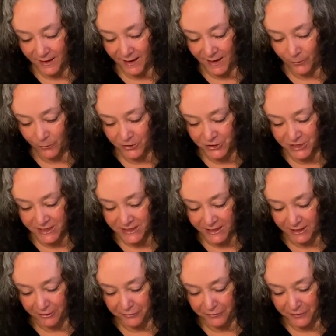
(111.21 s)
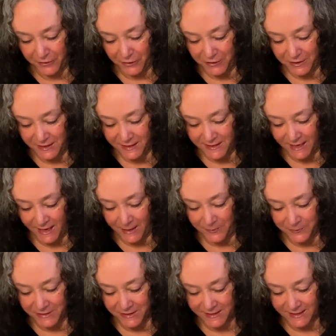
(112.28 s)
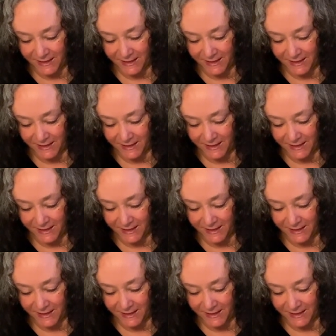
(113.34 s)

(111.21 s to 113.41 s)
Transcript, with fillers: and we're just gonna fill these up just